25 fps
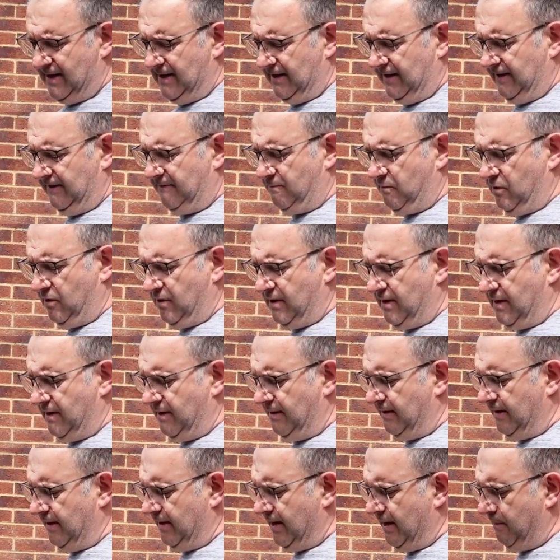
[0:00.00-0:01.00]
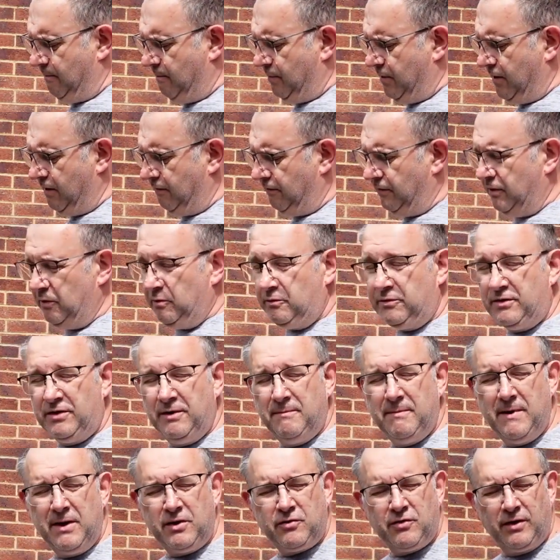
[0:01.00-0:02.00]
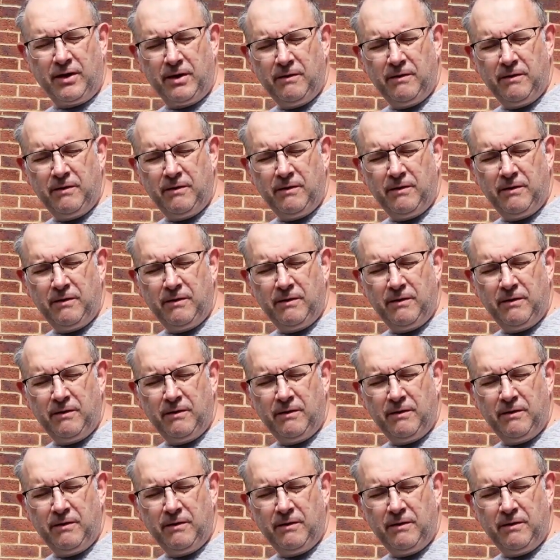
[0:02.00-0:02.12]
If my imperial to metric